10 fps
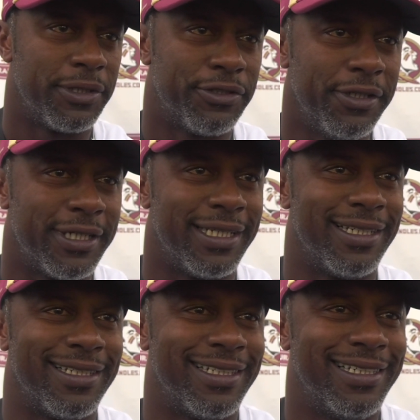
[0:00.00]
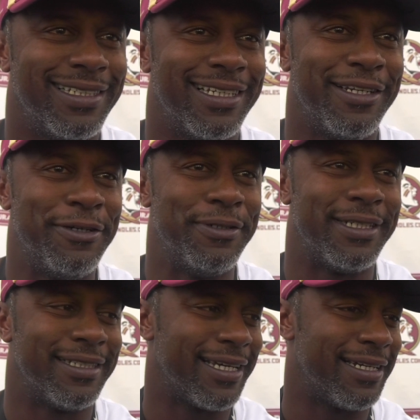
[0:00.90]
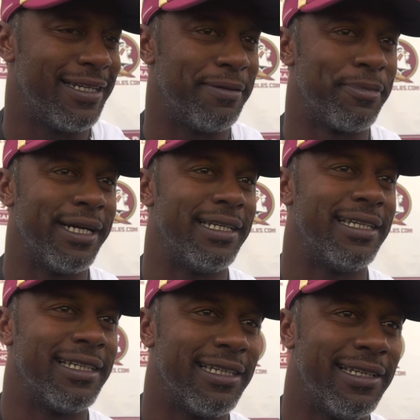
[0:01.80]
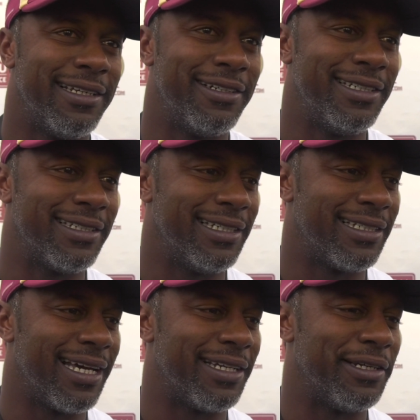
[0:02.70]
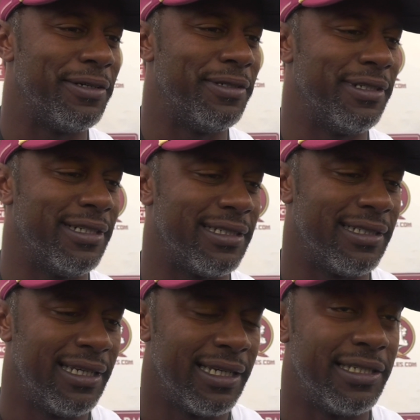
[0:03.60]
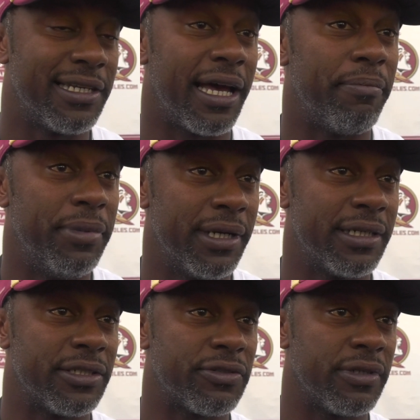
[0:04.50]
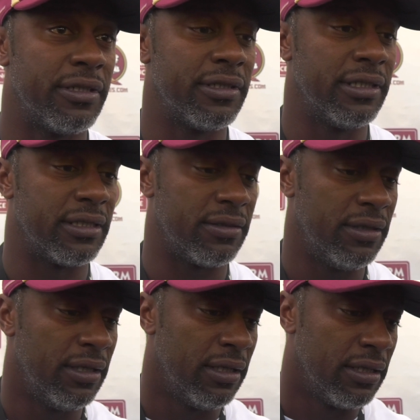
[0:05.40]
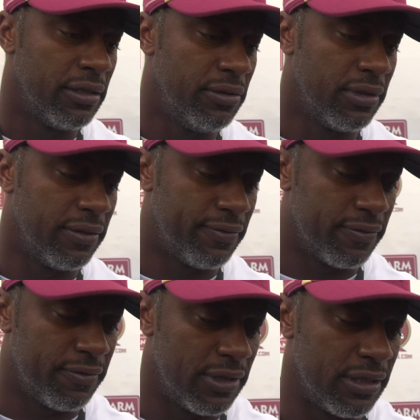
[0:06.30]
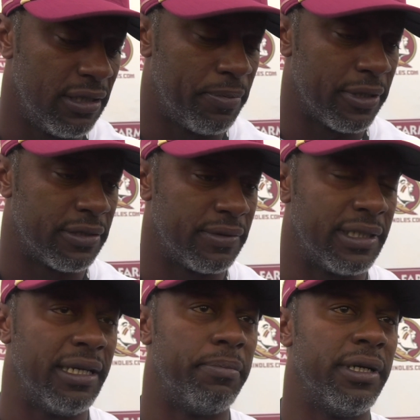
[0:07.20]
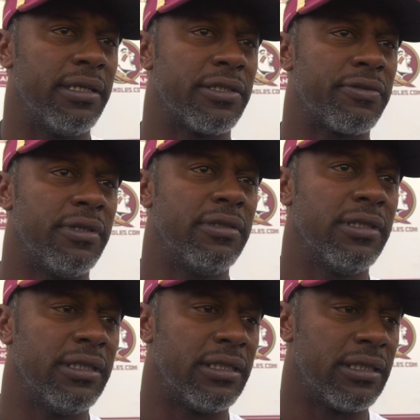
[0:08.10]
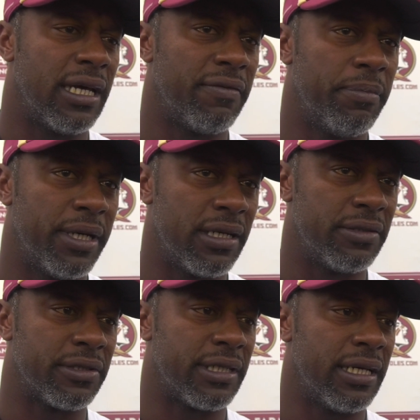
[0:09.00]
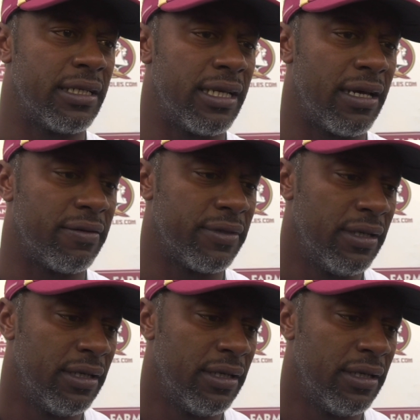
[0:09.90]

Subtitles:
Maturity. He's getting older. He's kind of like Brady. You know, he's gotten older, and he's gotten bigger and stronger. And usually for a young person, when you get bigger and stronger and have a better understanding, you have